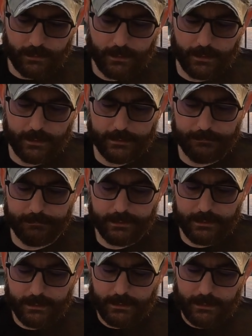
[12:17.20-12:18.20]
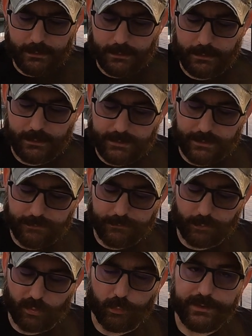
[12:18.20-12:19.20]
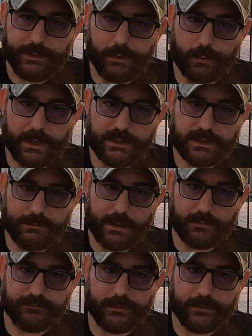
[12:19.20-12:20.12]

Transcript: Um, again, there are relocation mounts